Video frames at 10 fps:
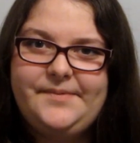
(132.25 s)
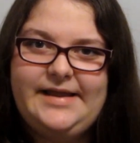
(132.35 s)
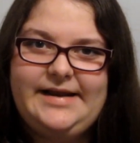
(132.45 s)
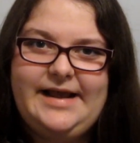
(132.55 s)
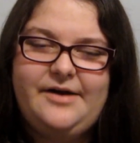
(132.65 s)

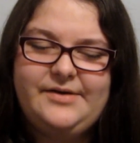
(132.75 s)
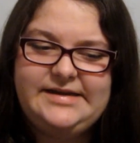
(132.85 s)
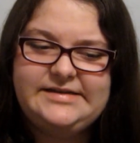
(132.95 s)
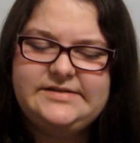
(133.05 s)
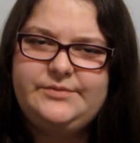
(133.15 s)
and how
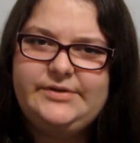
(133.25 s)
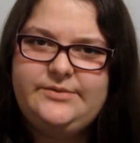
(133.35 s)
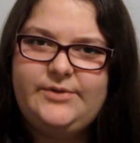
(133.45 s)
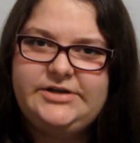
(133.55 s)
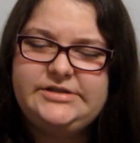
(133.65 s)
he doesn't really
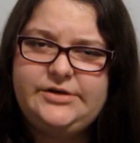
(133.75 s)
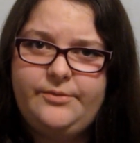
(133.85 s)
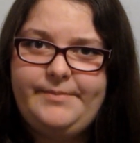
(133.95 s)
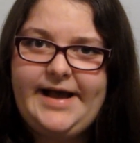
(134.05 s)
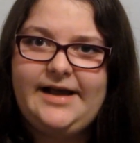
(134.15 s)
want to
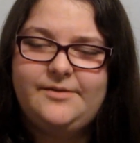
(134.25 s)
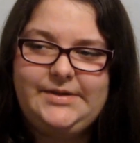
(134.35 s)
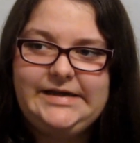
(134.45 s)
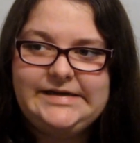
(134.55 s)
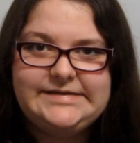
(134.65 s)
go back
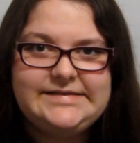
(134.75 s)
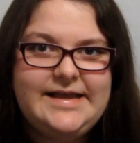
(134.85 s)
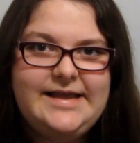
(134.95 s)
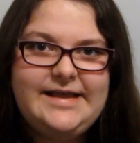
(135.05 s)
because